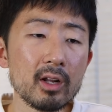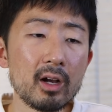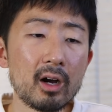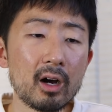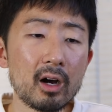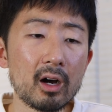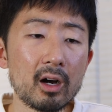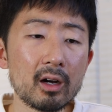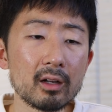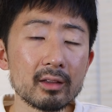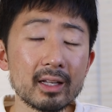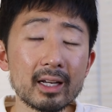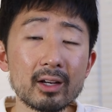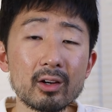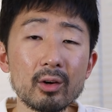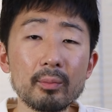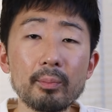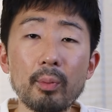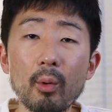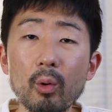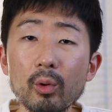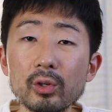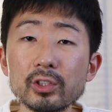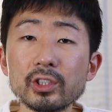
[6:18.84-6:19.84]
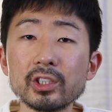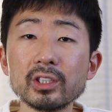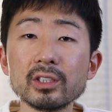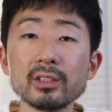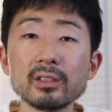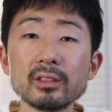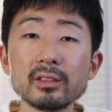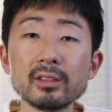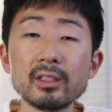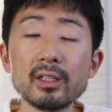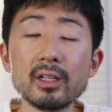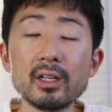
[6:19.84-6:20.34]
Uh, like
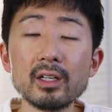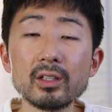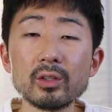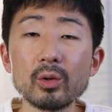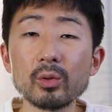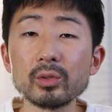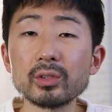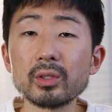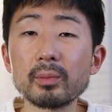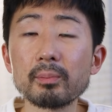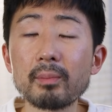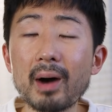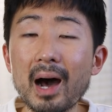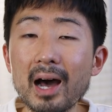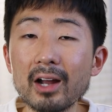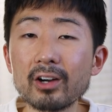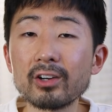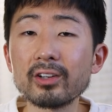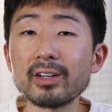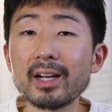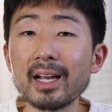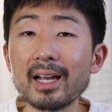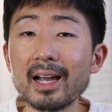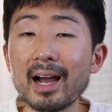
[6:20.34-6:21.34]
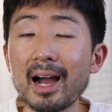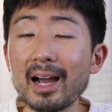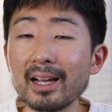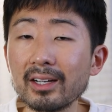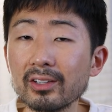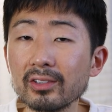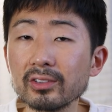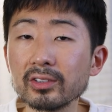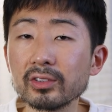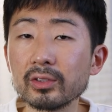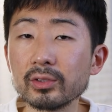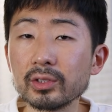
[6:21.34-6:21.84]
abortion. Those are modern day
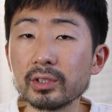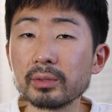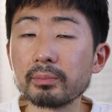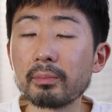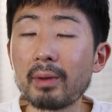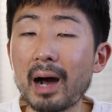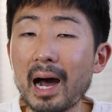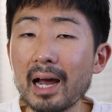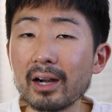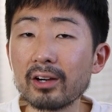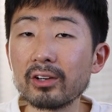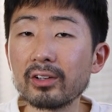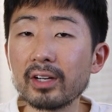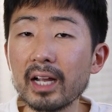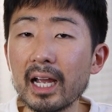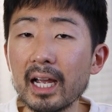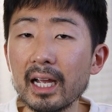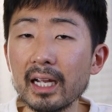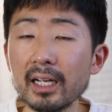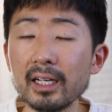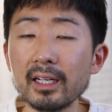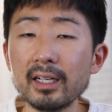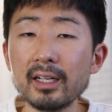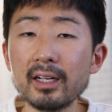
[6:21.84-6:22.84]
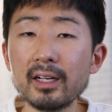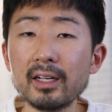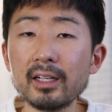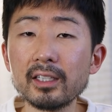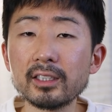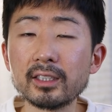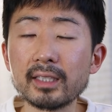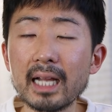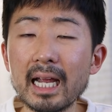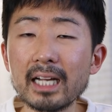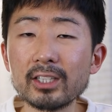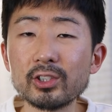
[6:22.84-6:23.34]
idols. Those are modern day
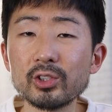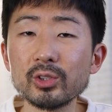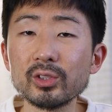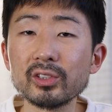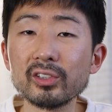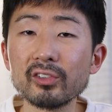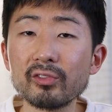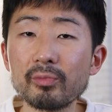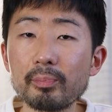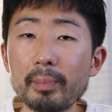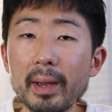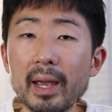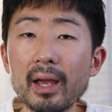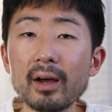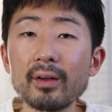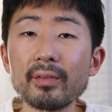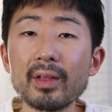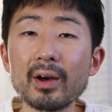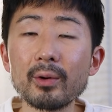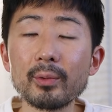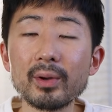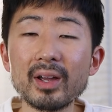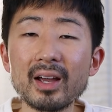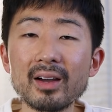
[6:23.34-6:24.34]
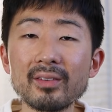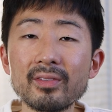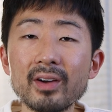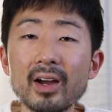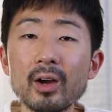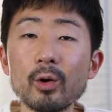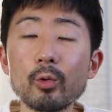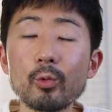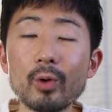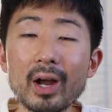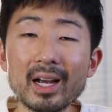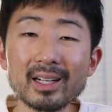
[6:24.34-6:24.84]
statues of Baal that we have
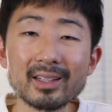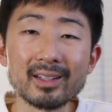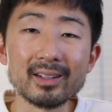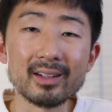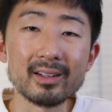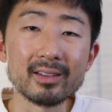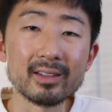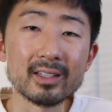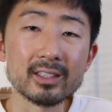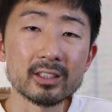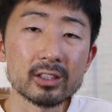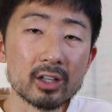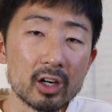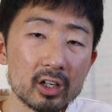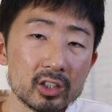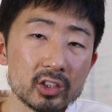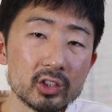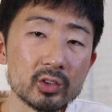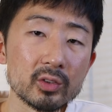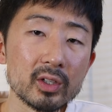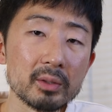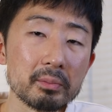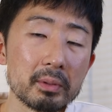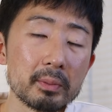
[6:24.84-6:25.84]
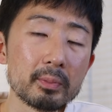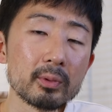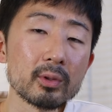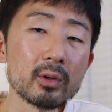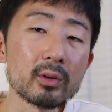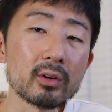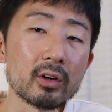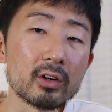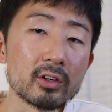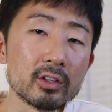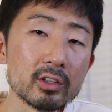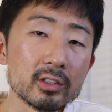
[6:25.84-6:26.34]
erected in this country. And people
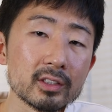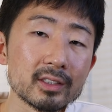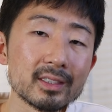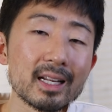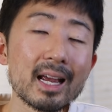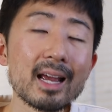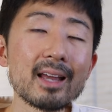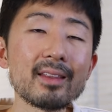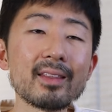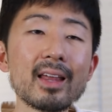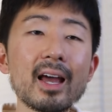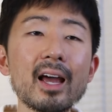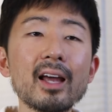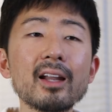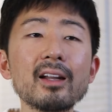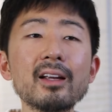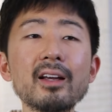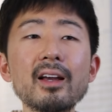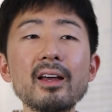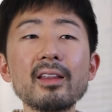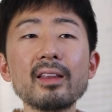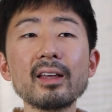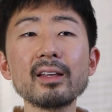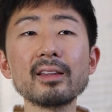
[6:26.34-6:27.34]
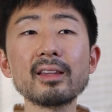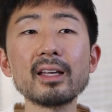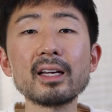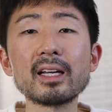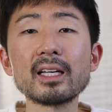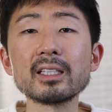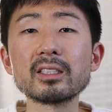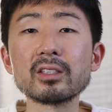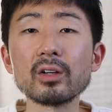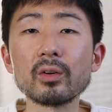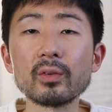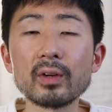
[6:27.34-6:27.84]
don't understand that. They
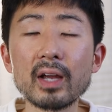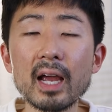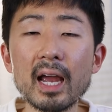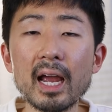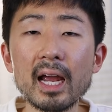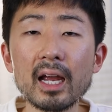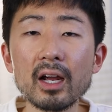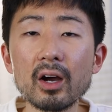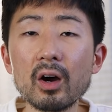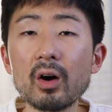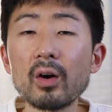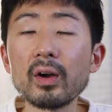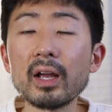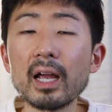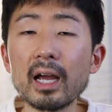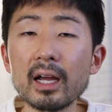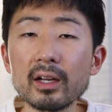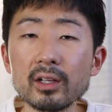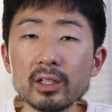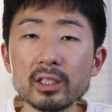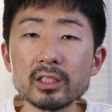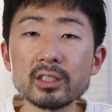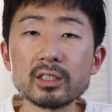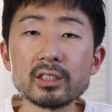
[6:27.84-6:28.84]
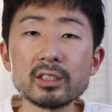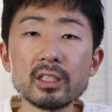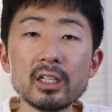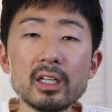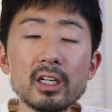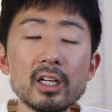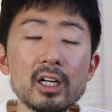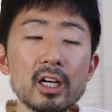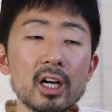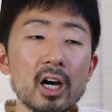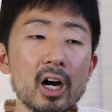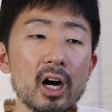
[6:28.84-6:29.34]
think it's okay. Oh, yeah, it's
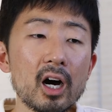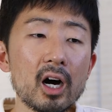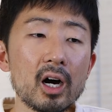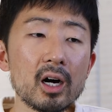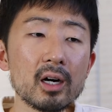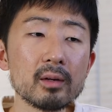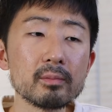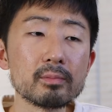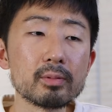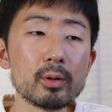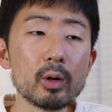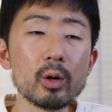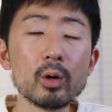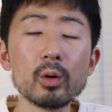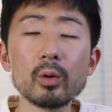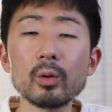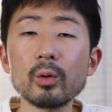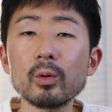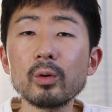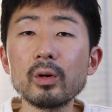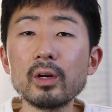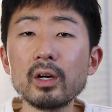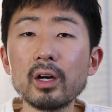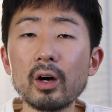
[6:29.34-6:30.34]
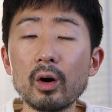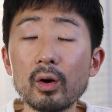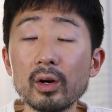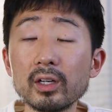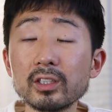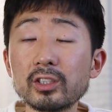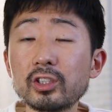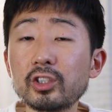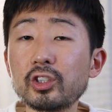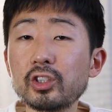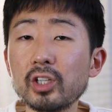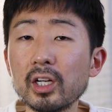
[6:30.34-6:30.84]
uh, pro or
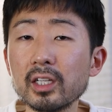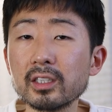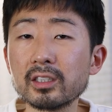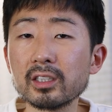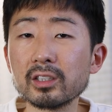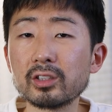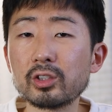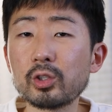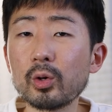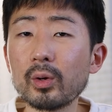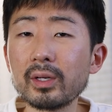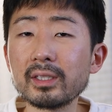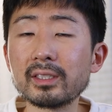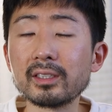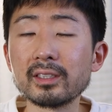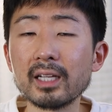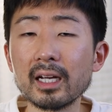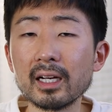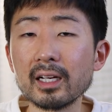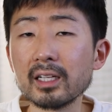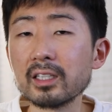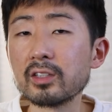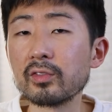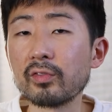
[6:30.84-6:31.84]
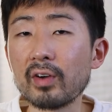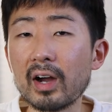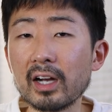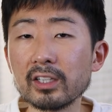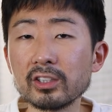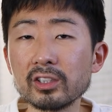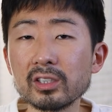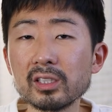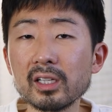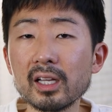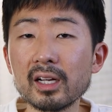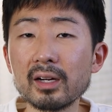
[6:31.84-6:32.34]
it's it's a choice thing. It's
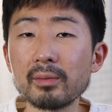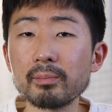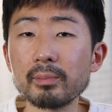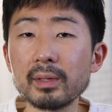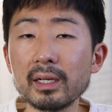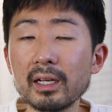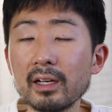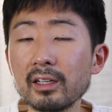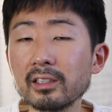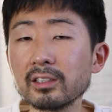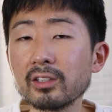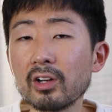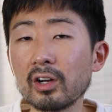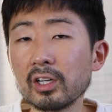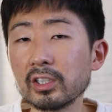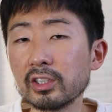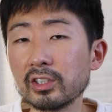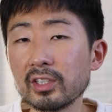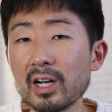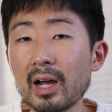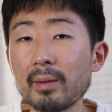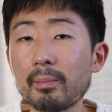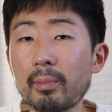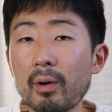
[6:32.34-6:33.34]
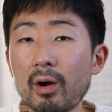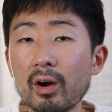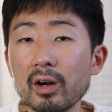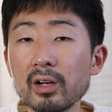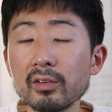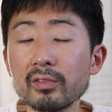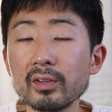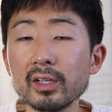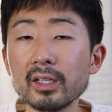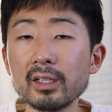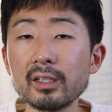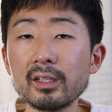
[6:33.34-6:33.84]
fine. Just let him be as long as you're not part
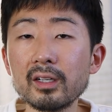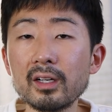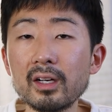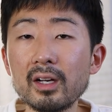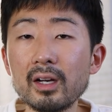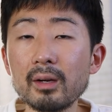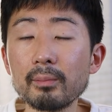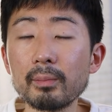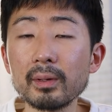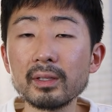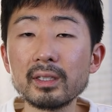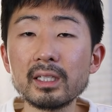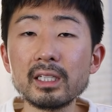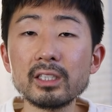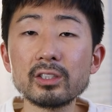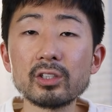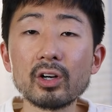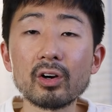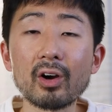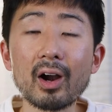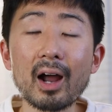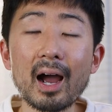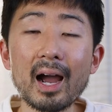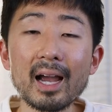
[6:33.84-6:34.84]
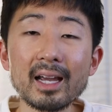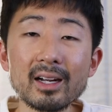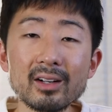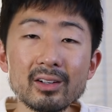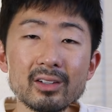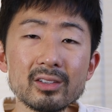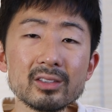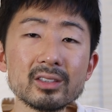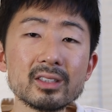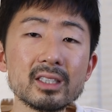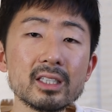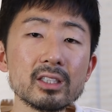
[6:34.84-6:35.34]
of it but these are
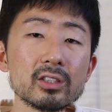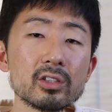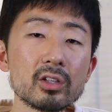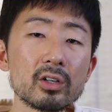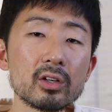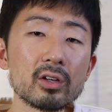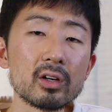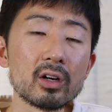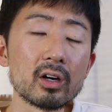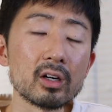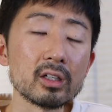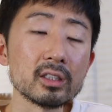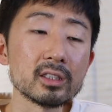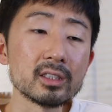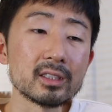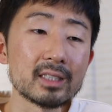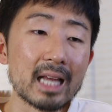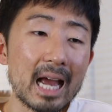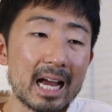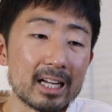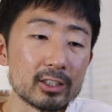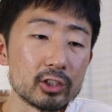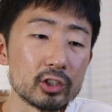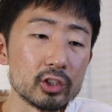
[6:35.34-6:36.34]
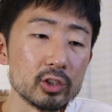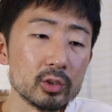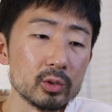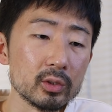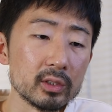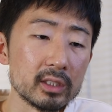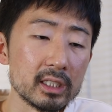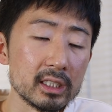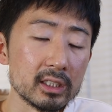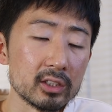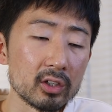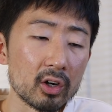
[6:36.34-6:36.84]
idols, these are, are
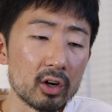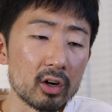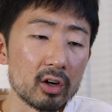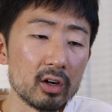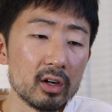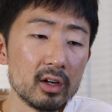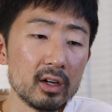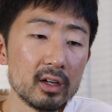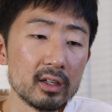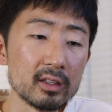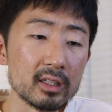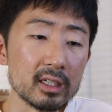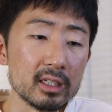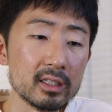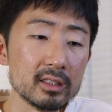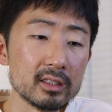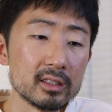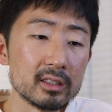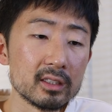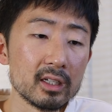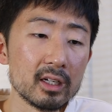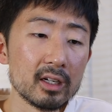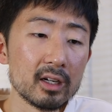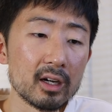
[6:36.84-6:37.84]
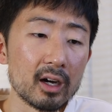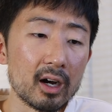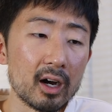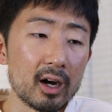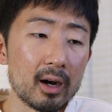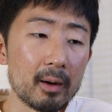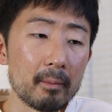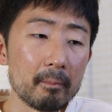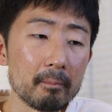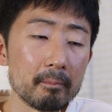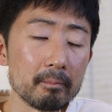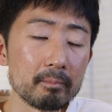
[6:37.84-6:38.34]
statues, these are these
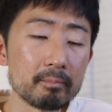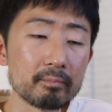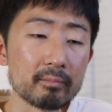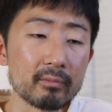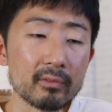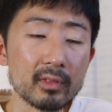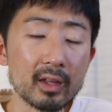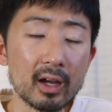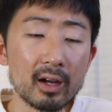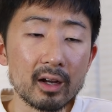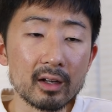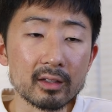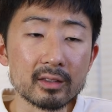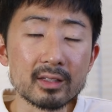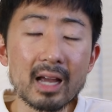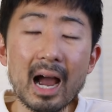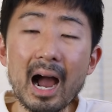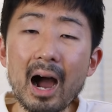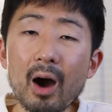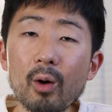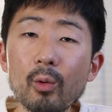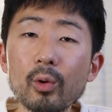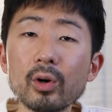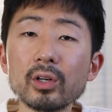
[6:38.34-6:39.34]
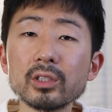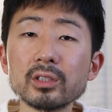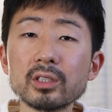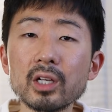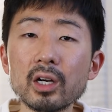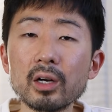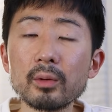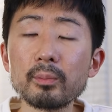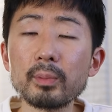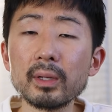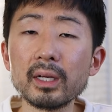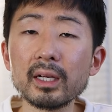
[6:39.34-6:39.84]
um, uh, towers
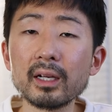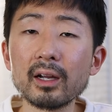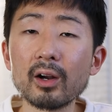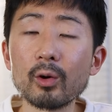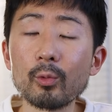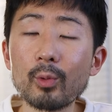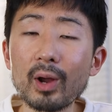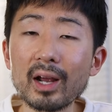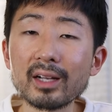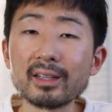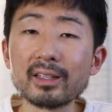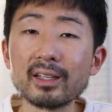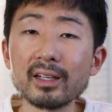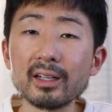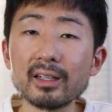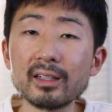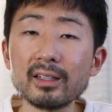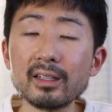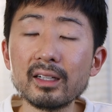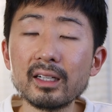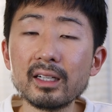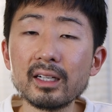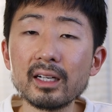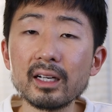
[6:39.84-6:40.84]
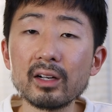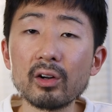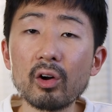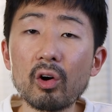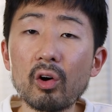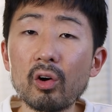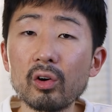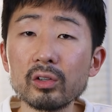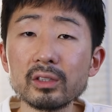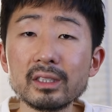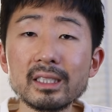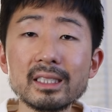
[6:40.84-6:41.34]
that are being erected in
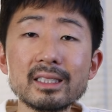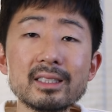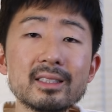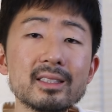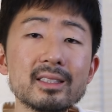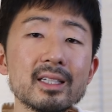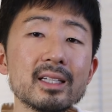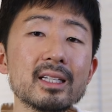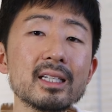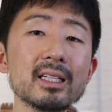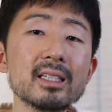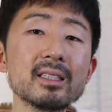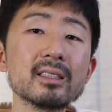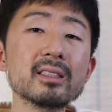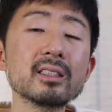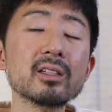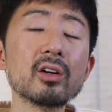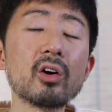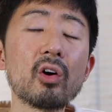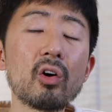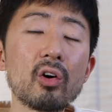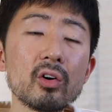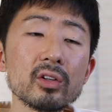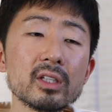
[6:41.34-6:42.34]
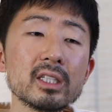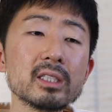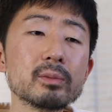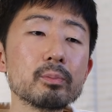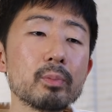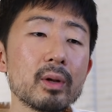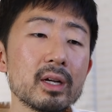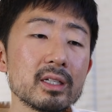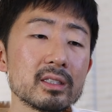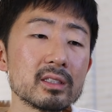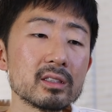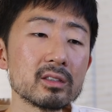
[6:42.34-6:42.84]
all these cities, in all these
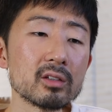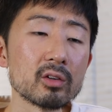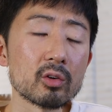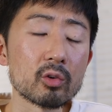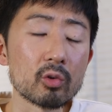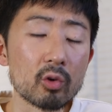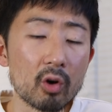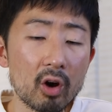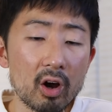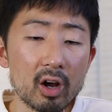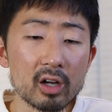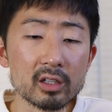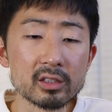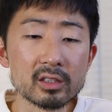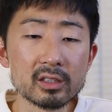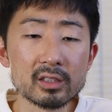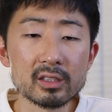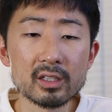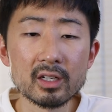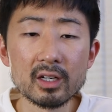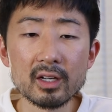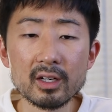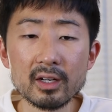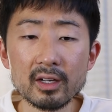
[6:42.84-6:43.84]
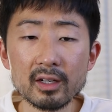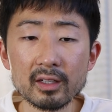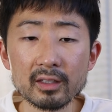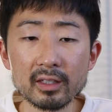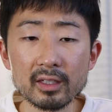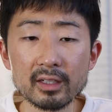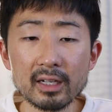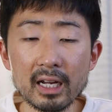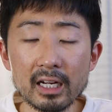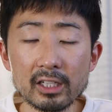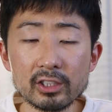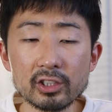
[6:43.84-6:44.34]
places across
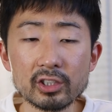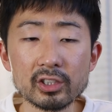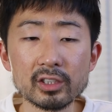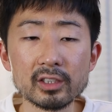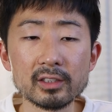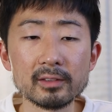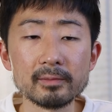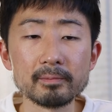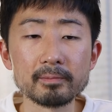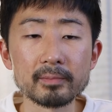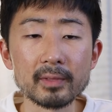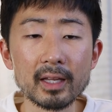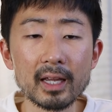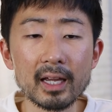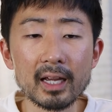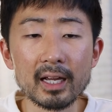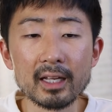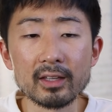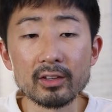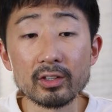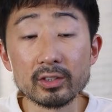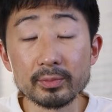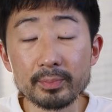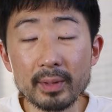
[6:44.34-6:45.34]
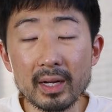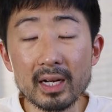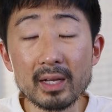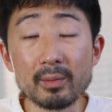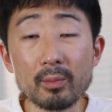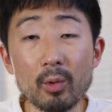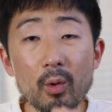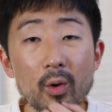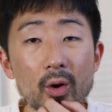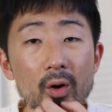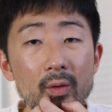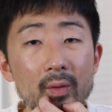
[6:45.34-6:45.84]
the nation. And there's many
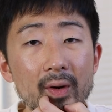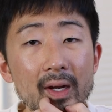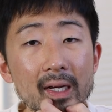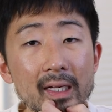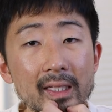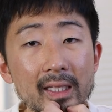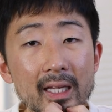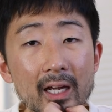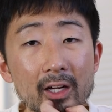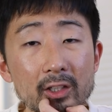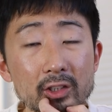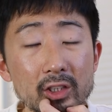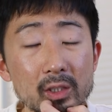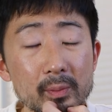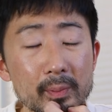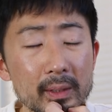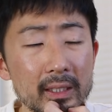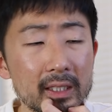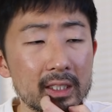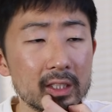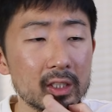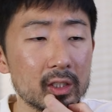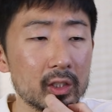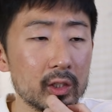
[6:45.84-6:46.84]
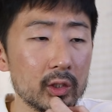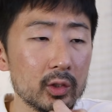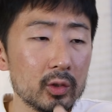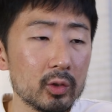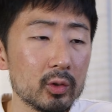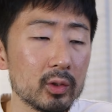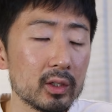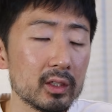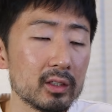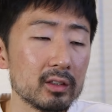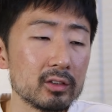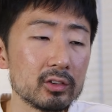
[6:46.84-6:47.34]
more, right? The
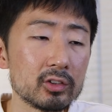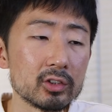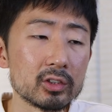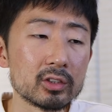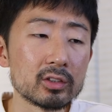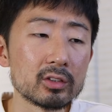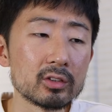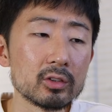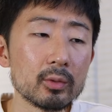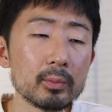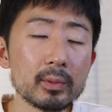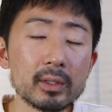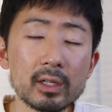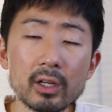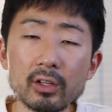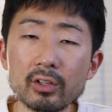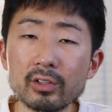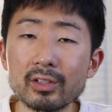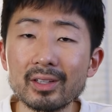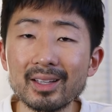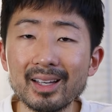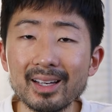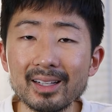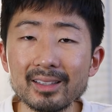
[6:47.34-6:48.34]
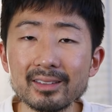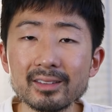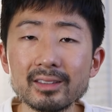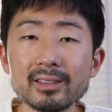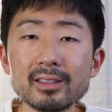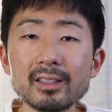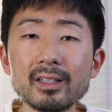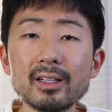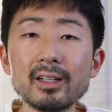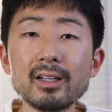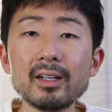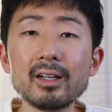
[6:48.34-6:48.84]
LGBTQ and just so many other things.